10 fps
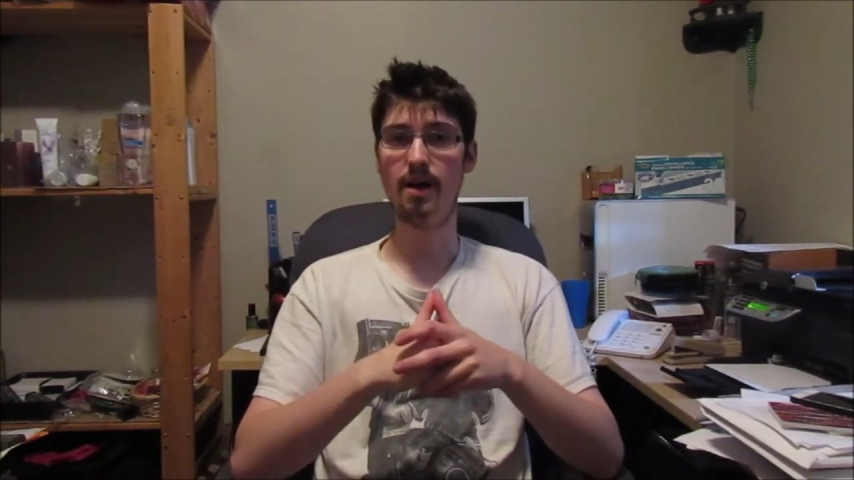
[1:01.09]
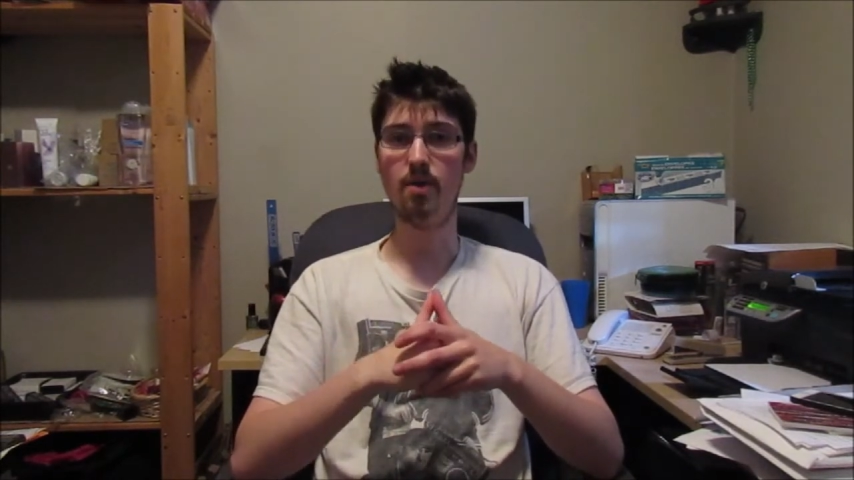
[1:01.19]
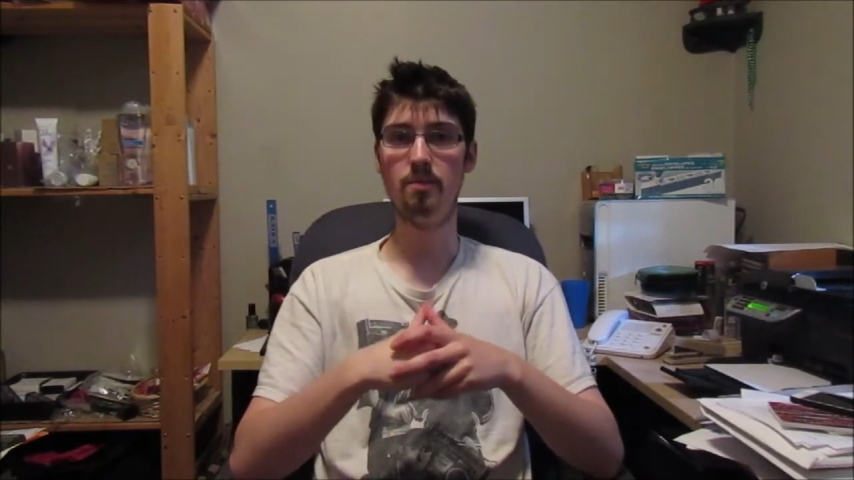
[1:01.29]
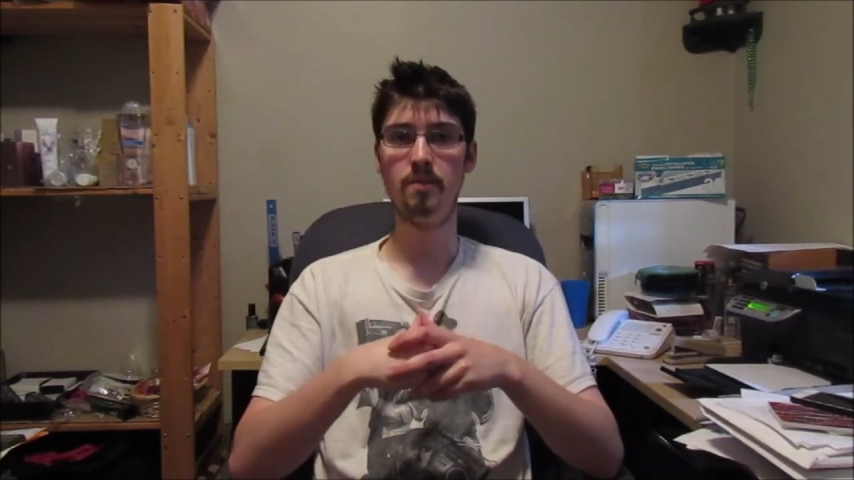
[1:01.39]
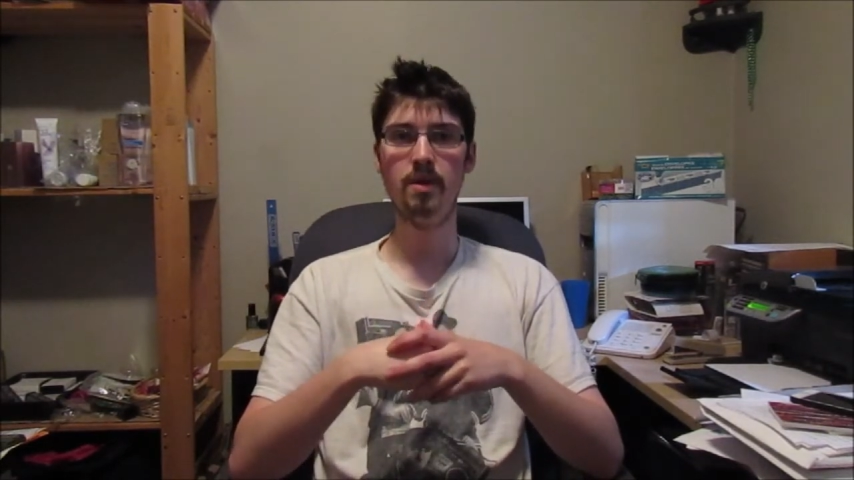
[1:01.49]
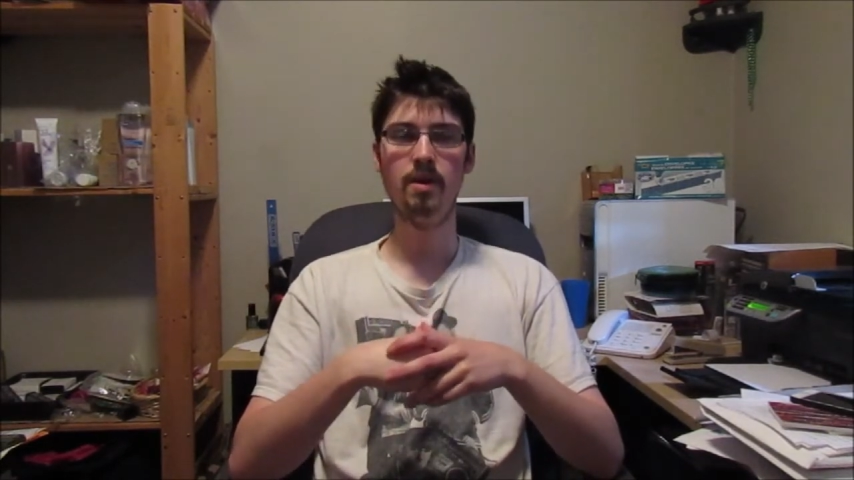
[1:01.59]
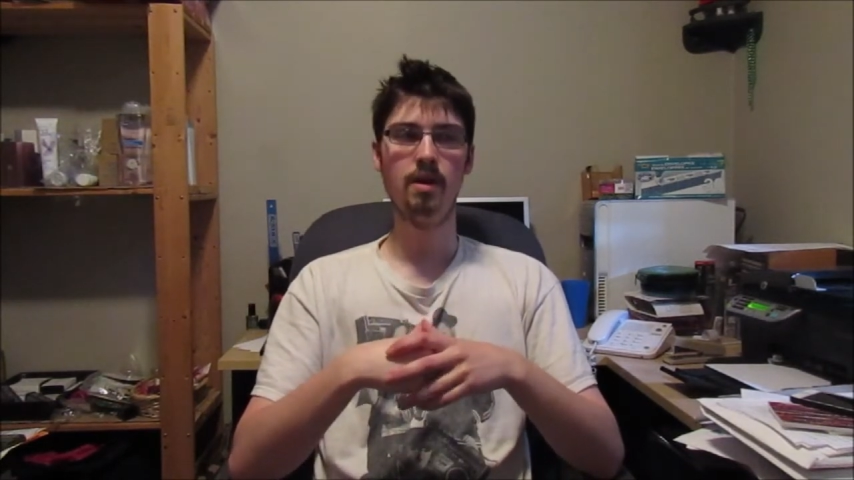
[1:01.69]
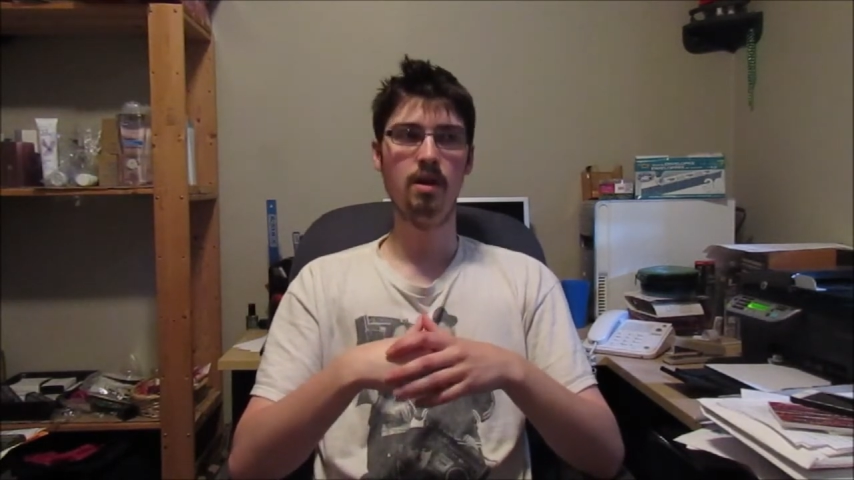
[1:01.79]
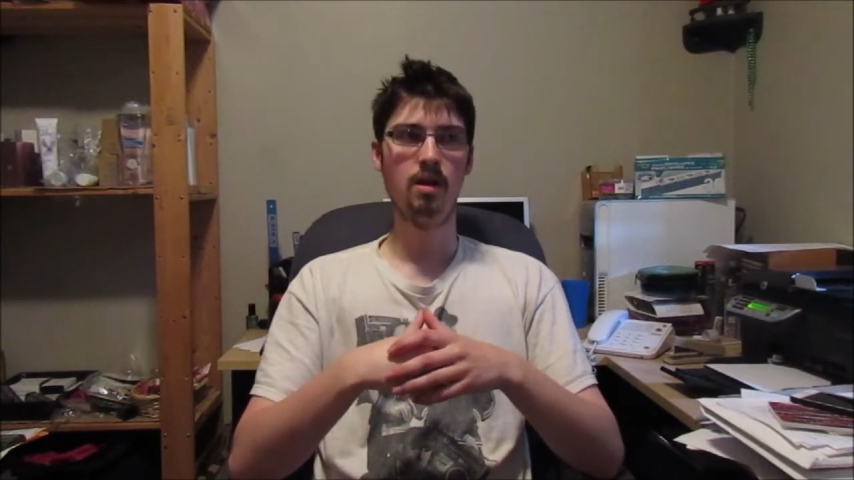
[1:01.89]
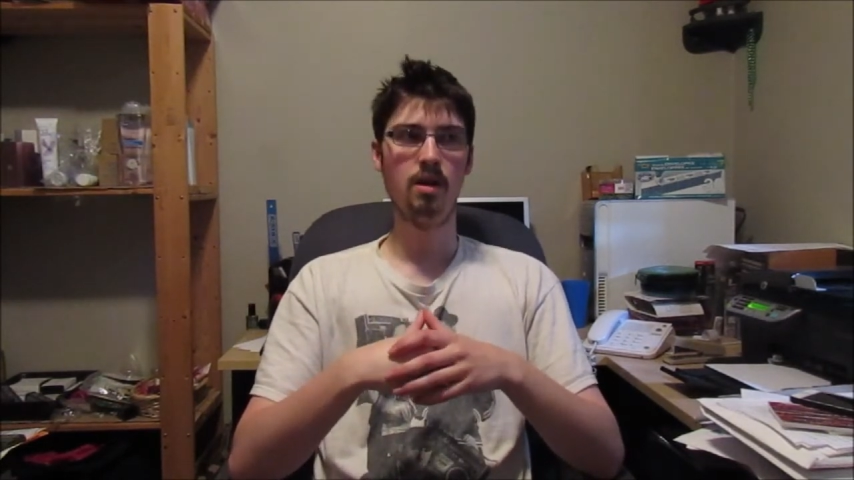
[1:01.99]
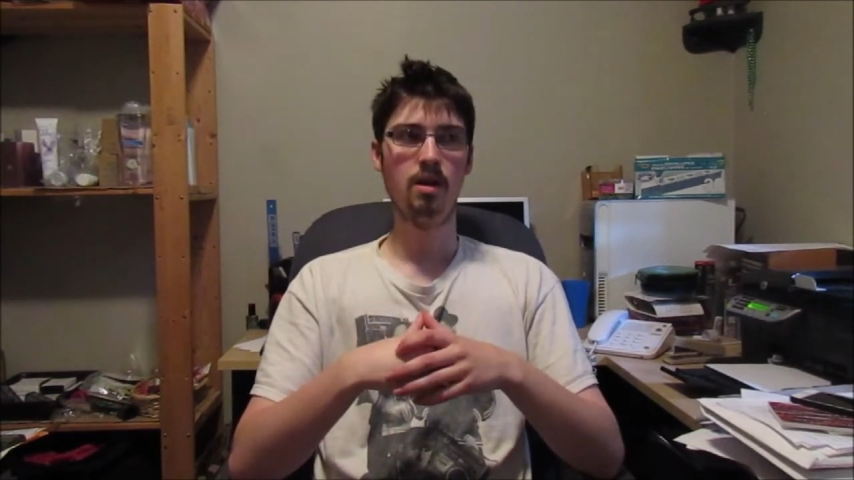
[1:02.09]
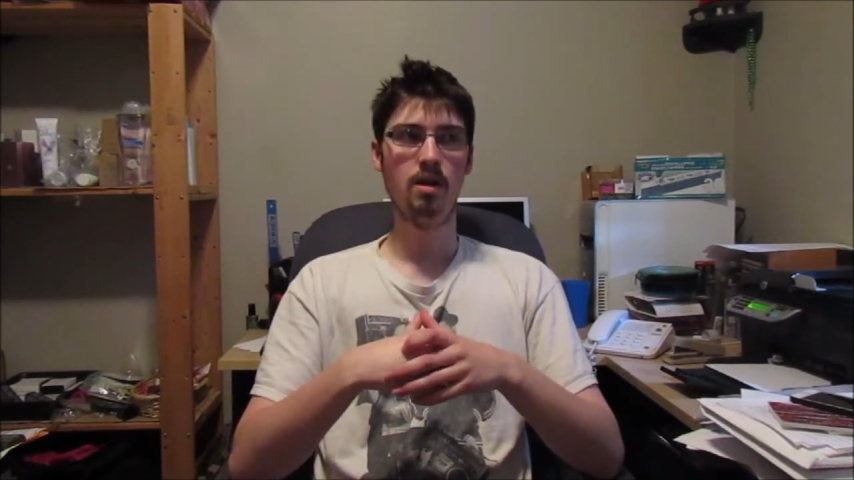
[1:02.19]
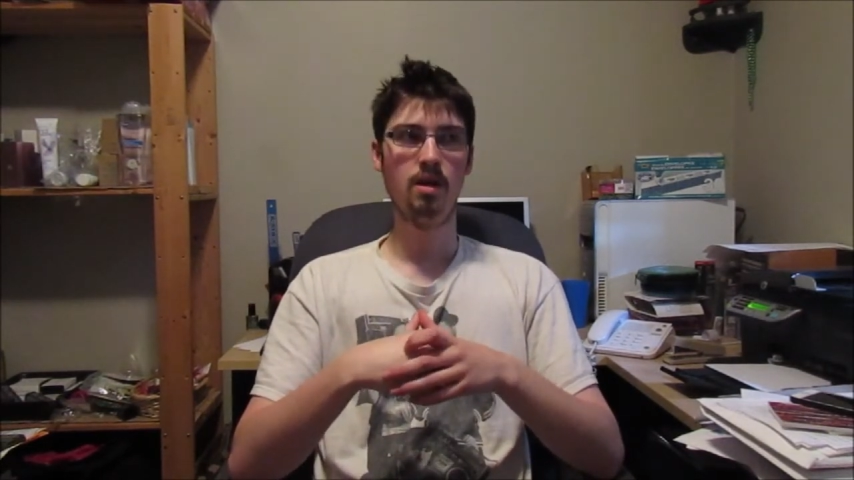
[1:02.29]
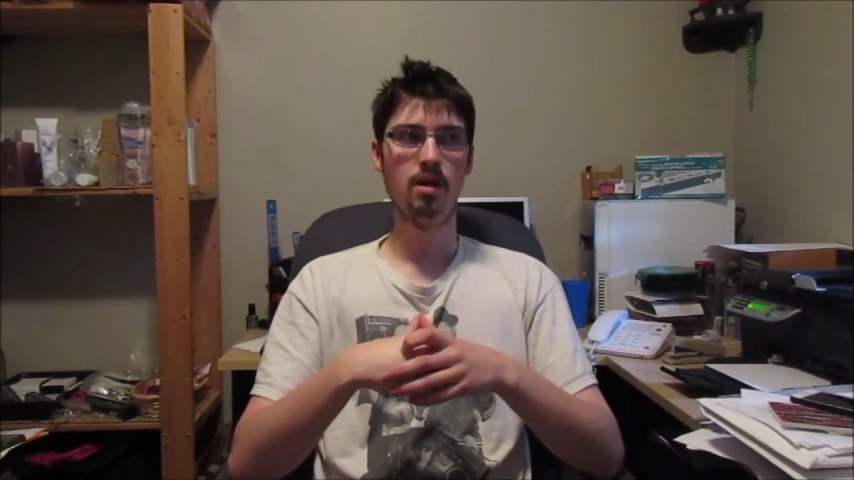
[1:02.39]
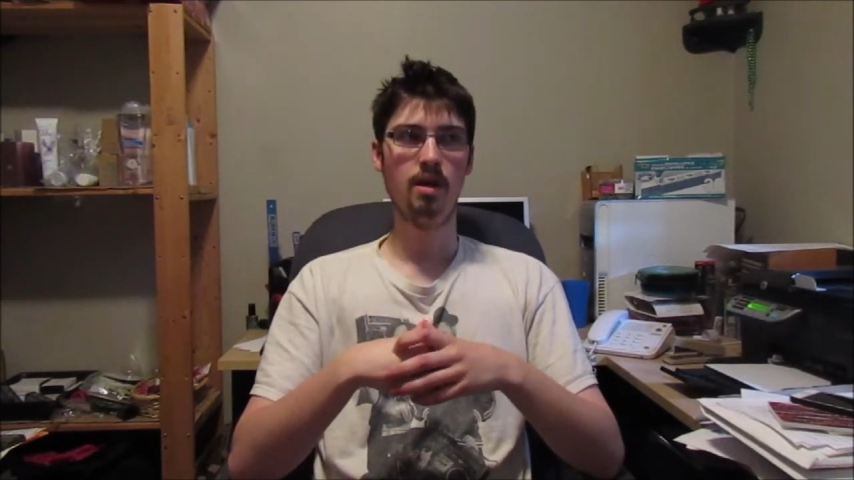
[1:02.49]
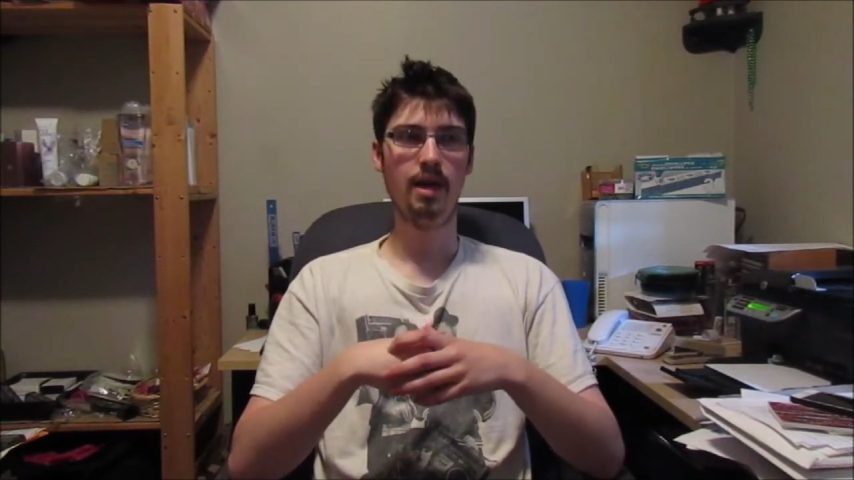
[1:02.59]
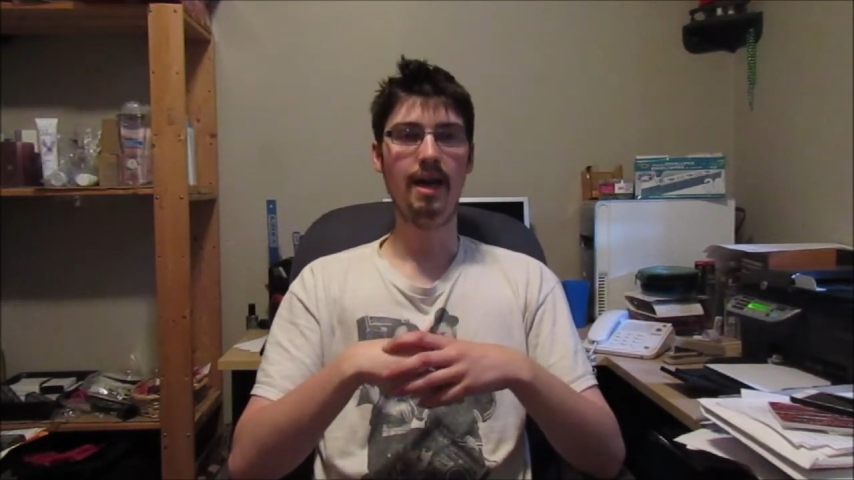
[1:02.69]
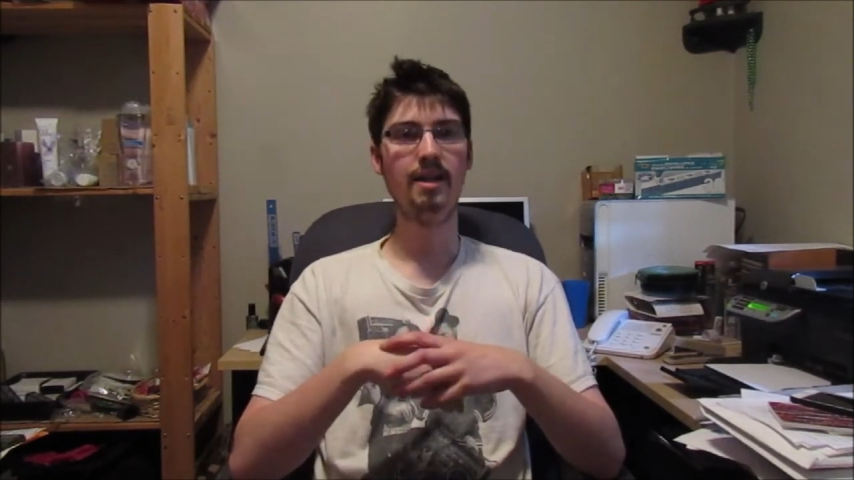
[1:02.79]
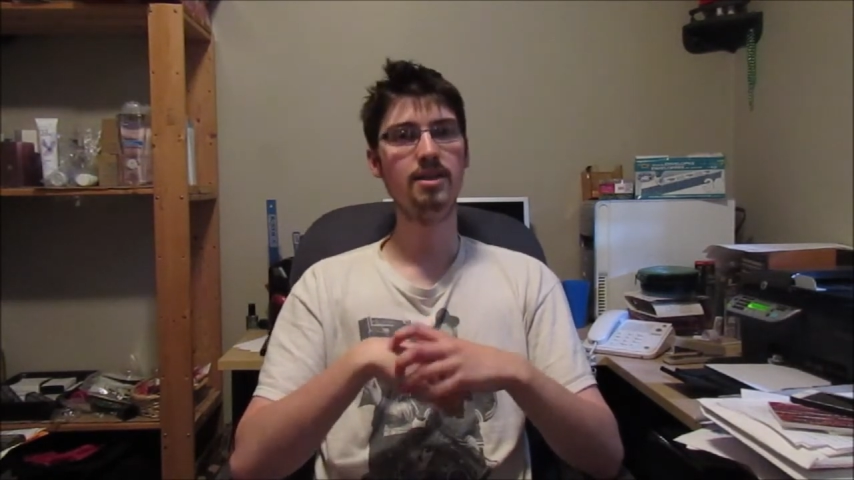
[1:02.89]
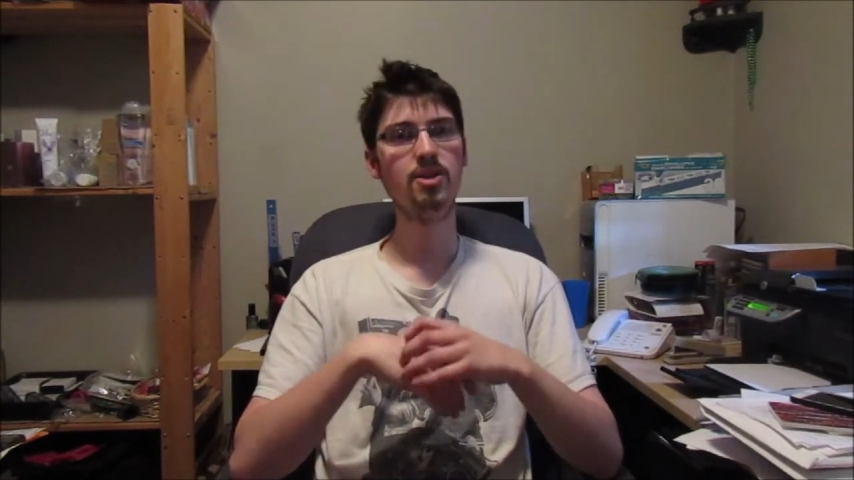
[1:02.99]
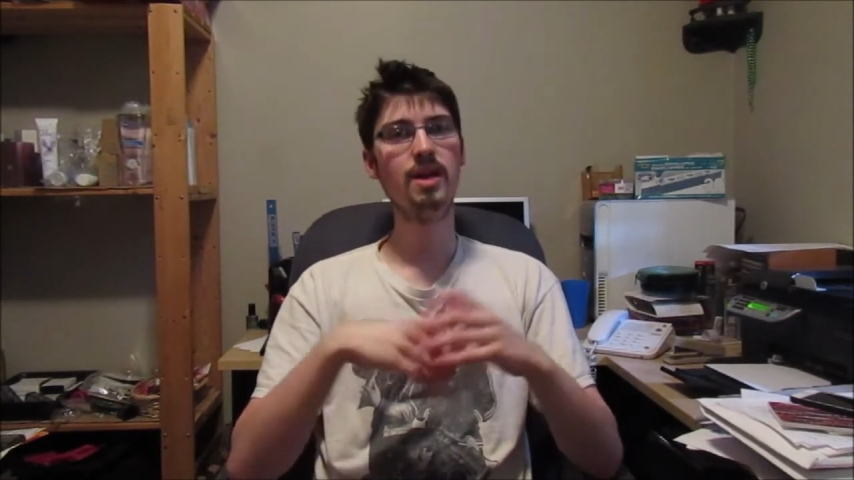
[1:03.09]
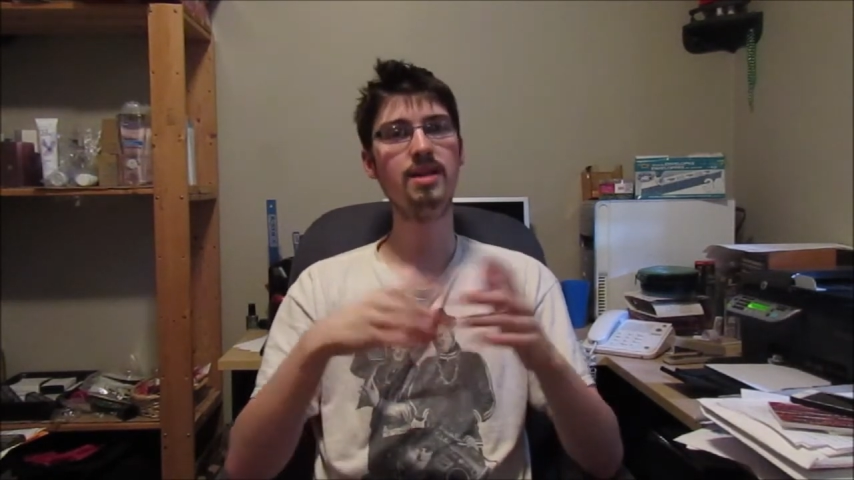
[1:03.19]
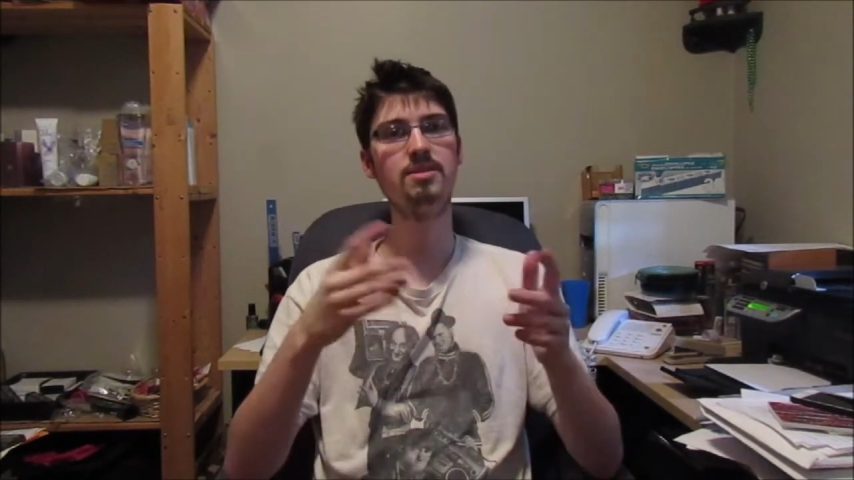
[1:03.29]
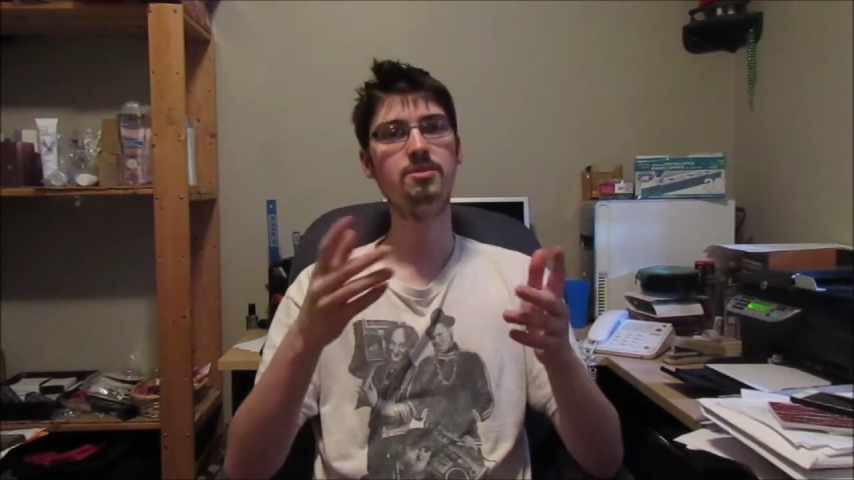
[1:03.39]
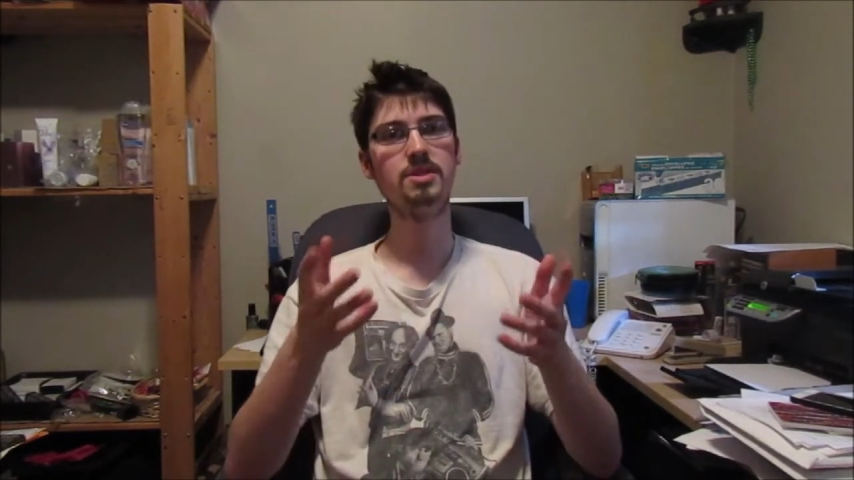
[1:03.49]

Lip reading: out. And you get to